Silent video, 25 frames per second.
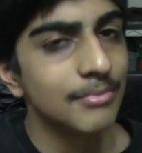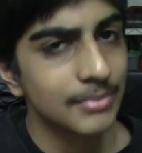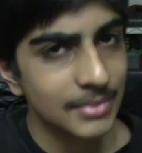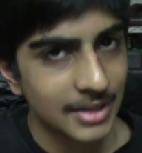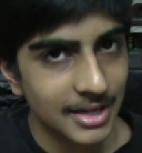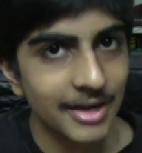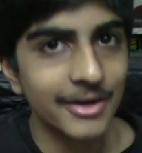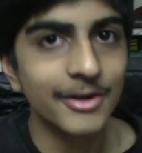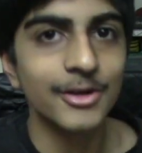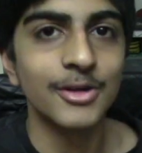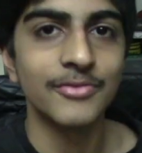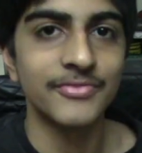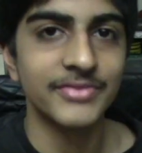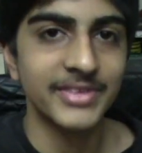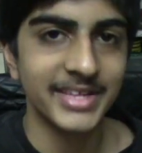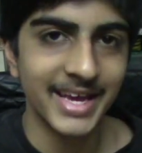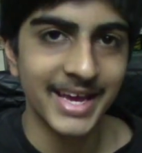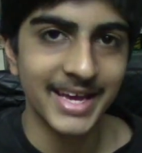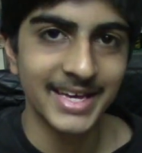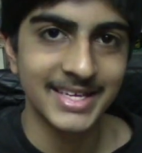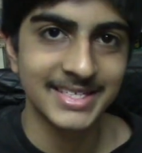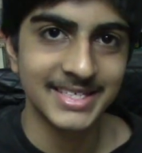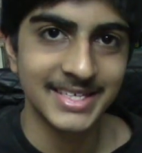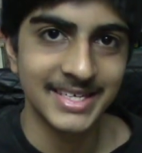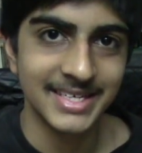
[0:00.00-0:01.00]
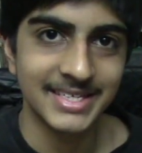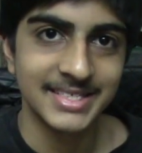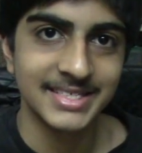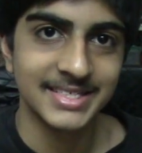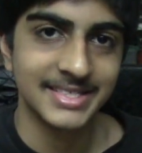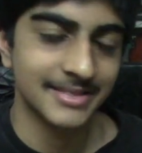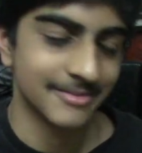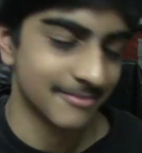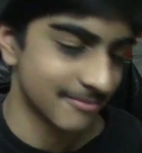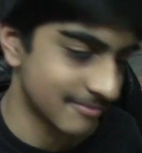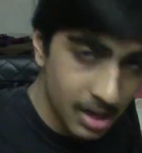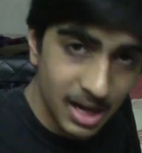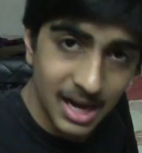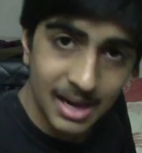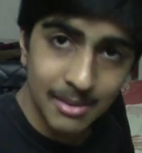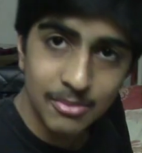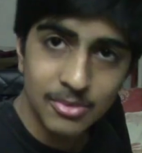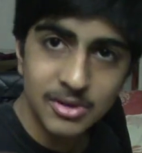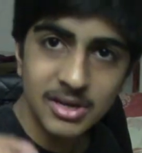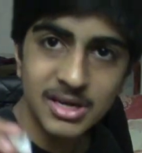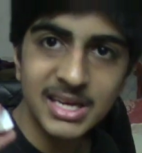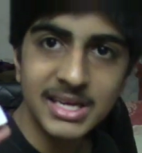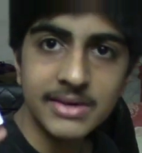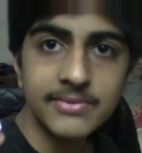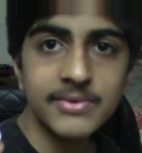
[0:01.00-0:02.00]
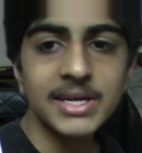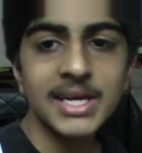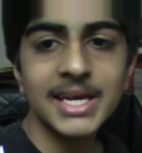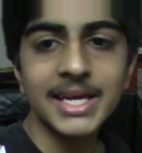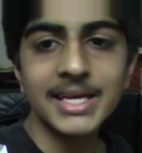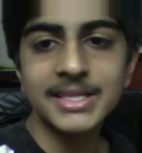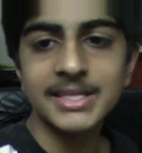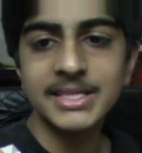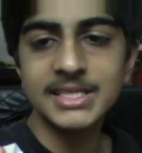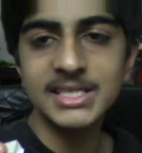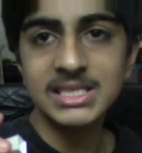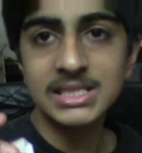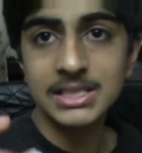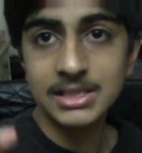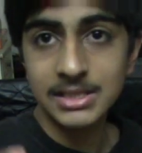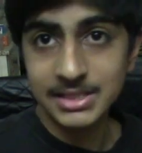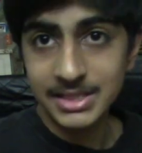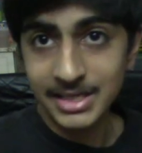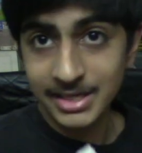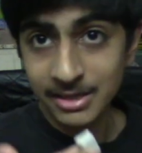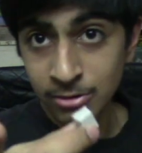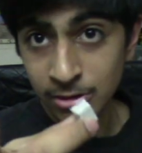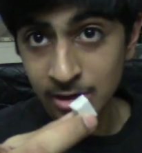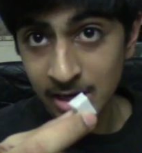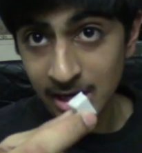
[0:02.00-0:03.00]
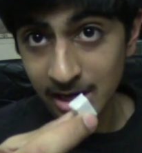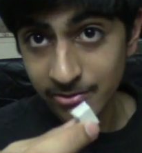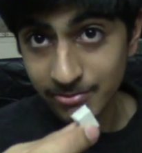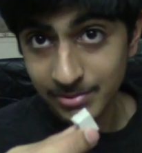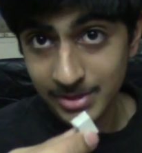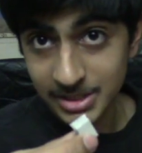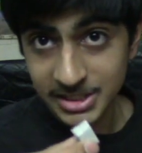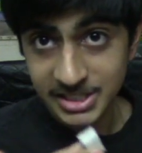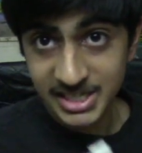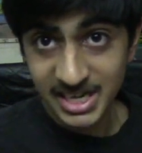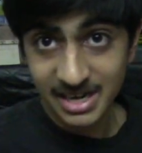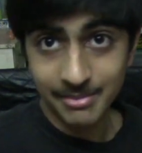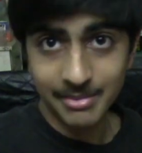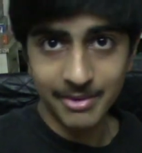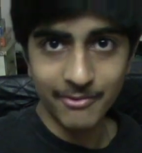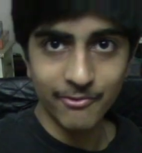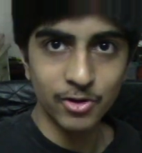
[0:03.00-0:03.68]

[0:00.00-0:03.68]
cut off the excess. I'm going to leave it like this because I don't have much time. I've